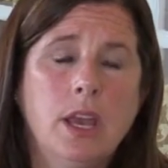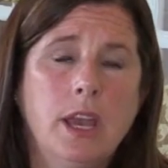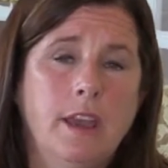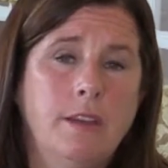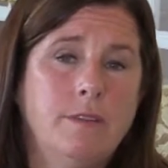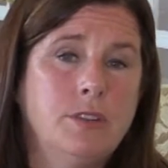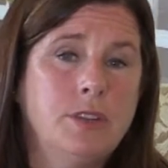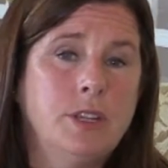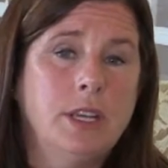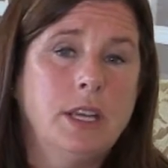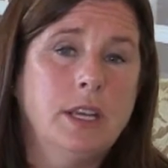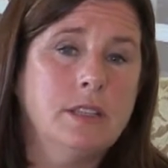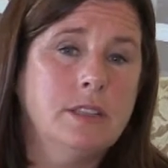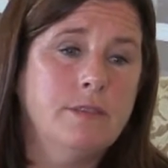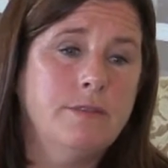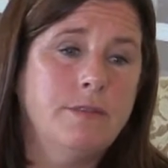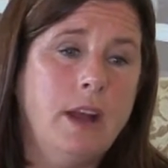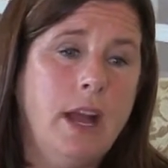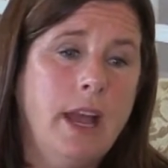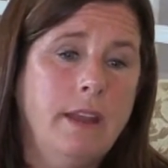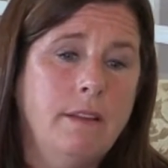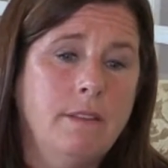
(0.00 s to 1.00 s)
If she gets a
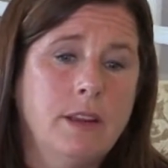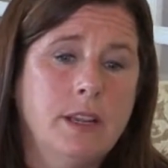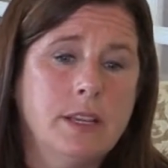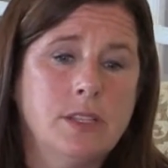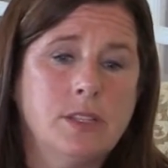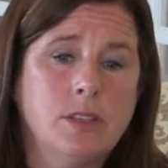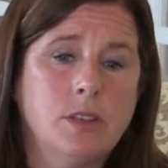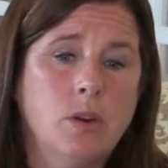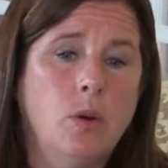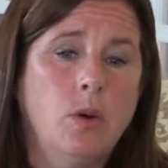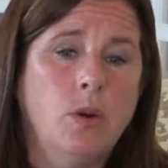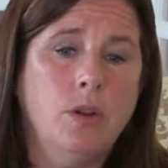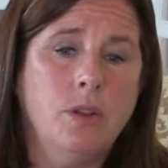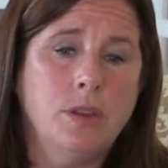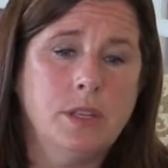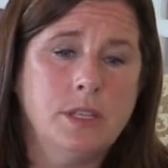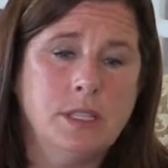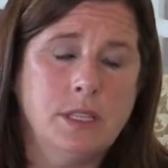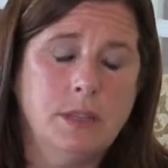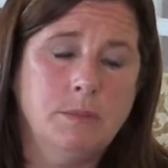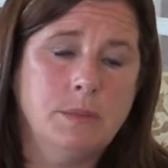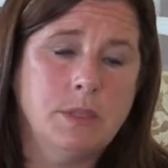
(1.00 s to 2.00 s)
virus, all
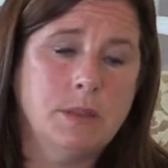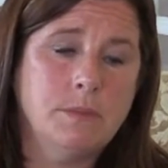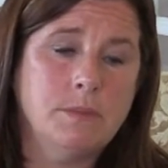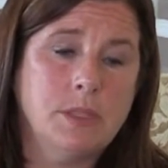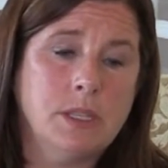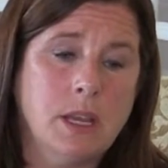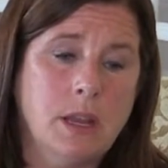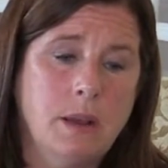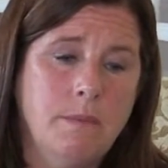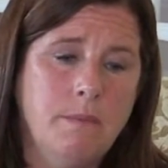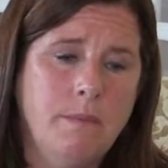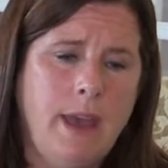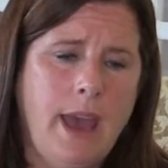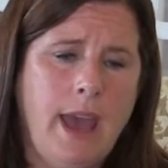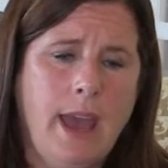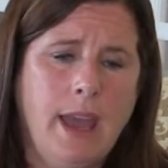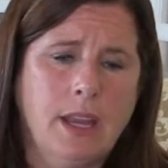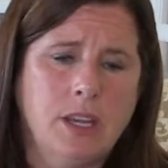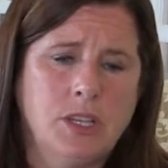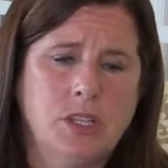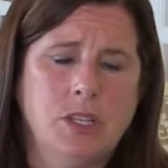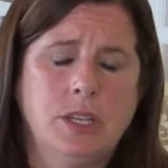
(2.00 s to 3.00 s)
the symptoms come
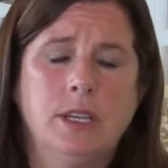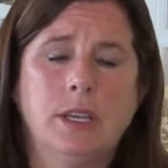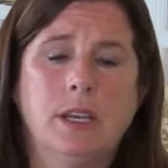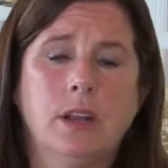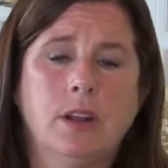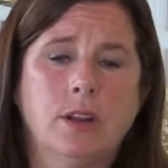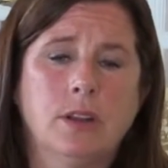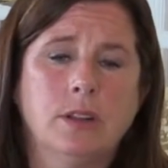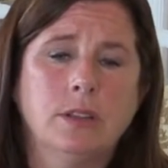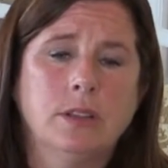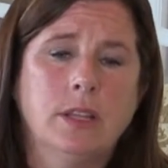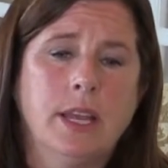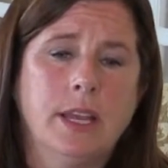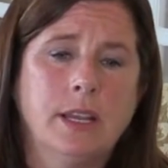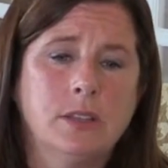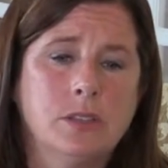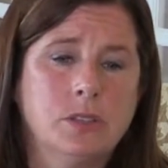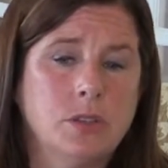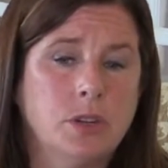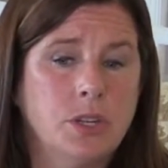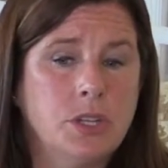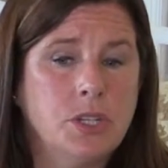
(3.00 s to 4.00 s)
back. Her
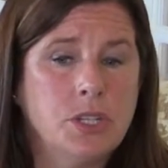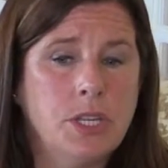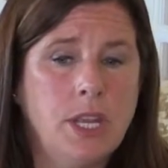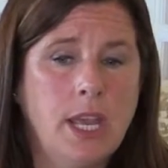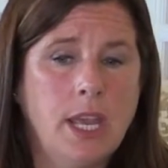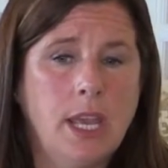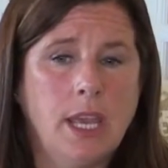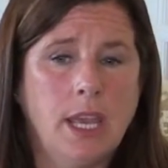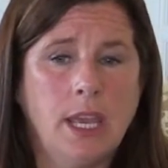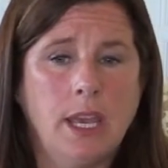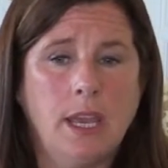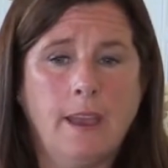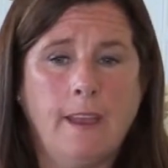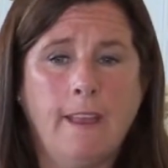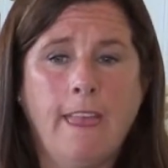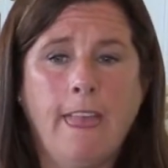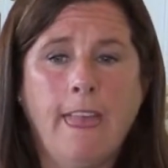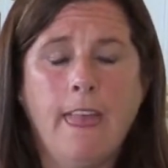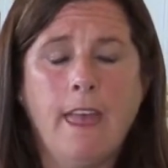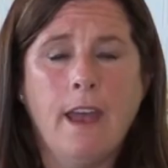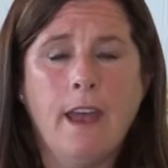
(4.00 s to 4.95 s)
legs start shaking.